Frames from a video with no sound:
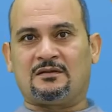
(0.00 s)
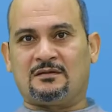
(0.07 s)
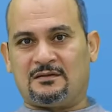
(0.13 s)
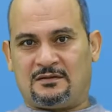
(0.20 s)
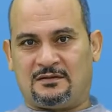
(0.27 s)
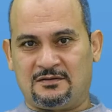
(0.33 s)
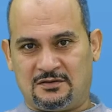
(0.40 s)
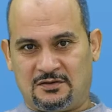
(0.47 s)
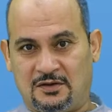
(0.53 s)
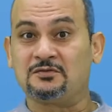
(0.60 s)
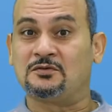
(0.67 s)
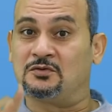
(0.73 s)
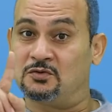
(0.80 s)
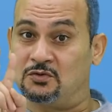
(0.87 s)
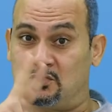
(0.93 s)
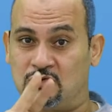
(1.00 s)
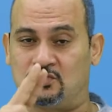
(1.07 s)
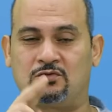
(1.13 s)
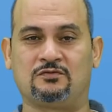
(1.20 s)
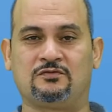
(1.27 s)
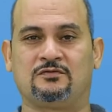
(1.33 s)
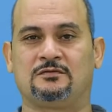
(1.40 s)
to switch
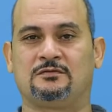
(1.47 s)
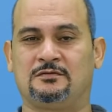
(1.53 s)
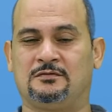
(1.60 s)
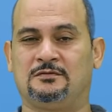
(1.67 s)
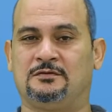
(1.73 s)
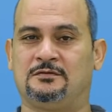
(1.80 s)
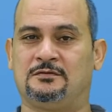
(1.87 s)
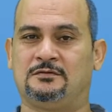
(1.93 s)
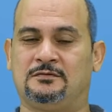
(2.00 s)
to